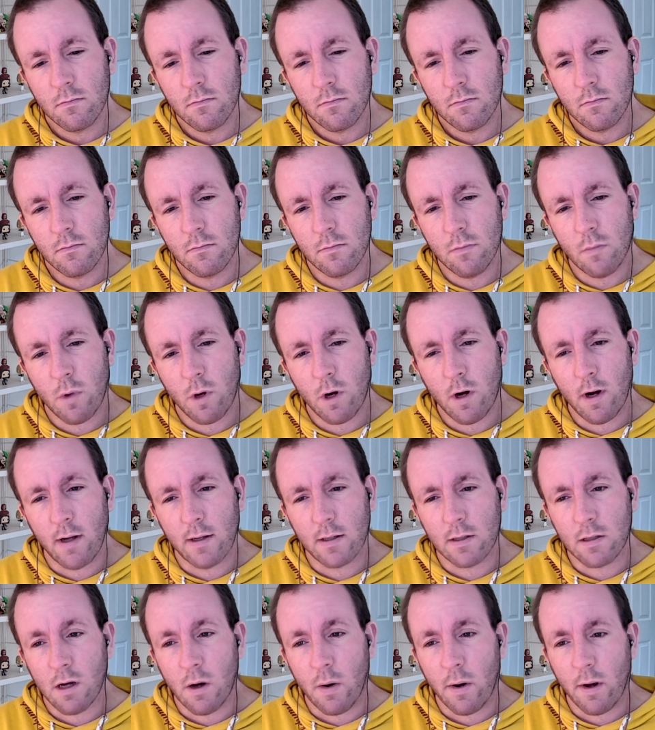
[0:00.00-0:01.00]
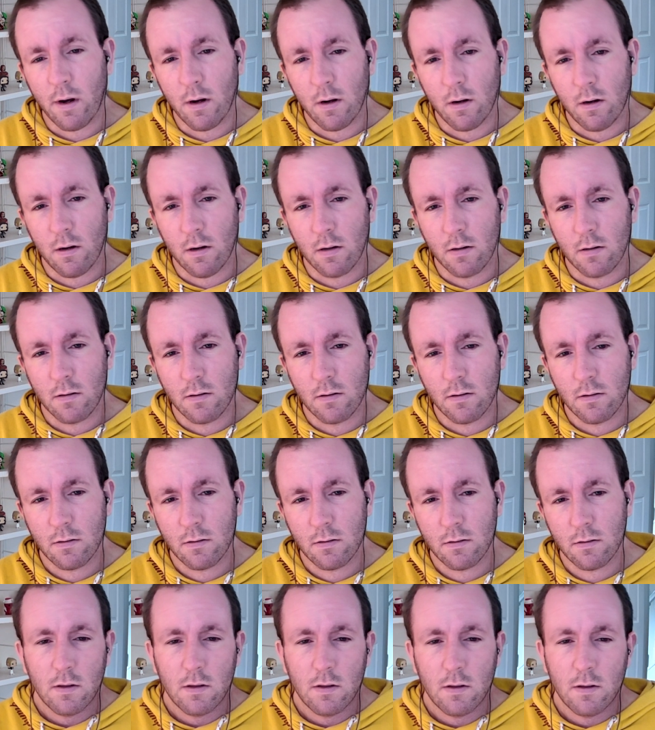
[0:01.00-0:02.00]
What is going on?
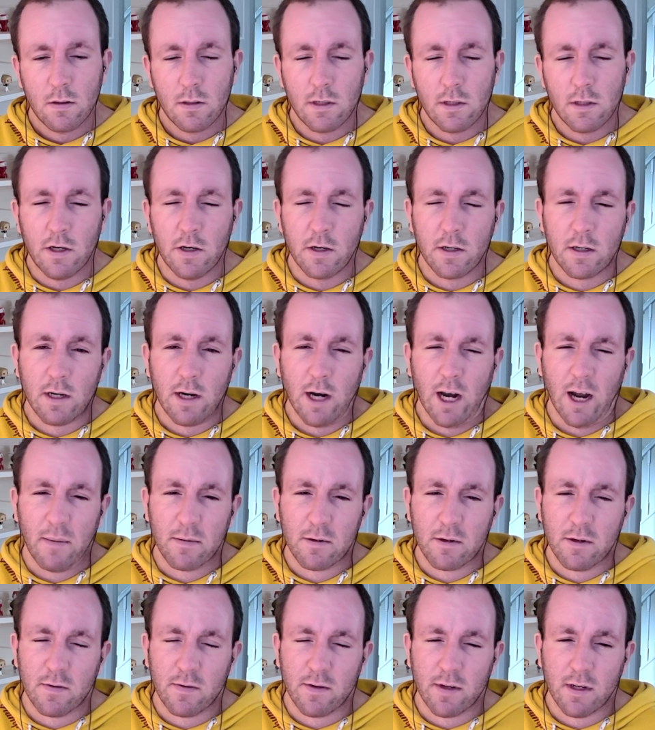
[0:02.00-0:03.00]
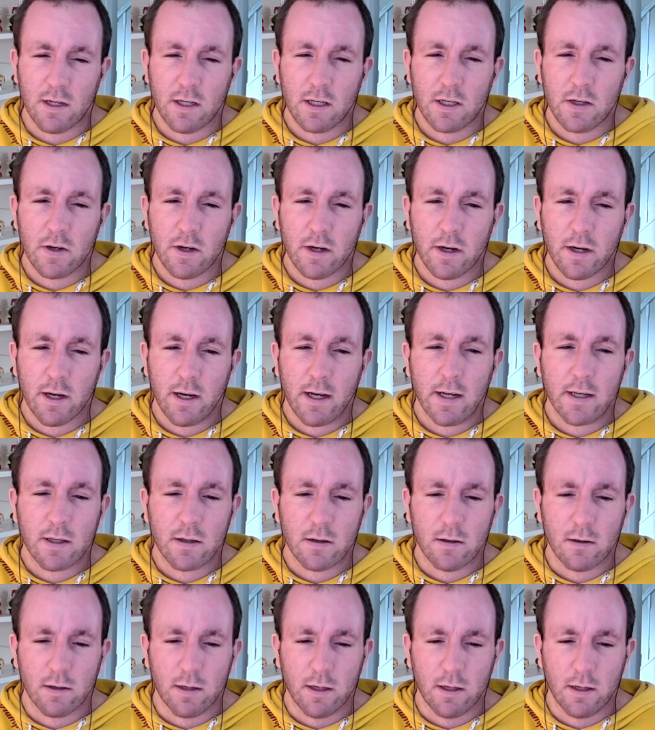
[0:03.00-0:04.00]
Did he just collapse because of his injuries, or
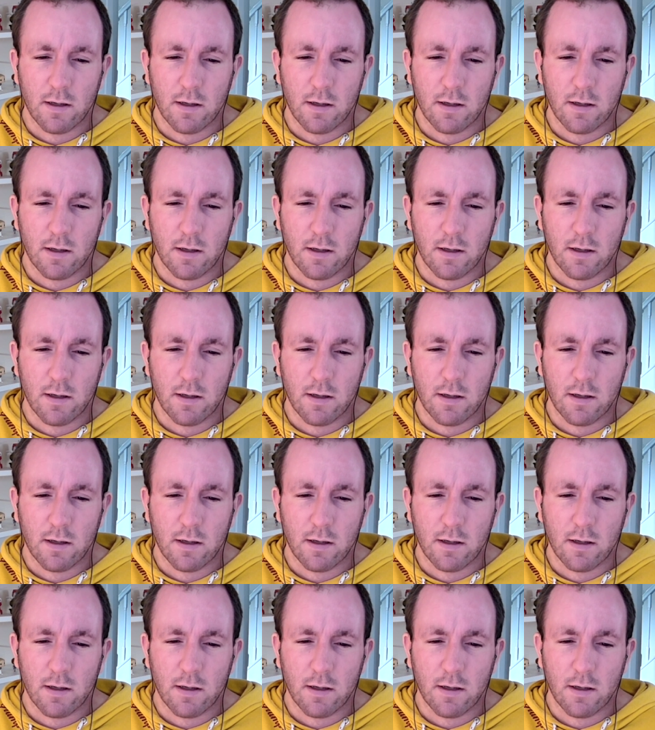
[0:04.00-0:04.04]
did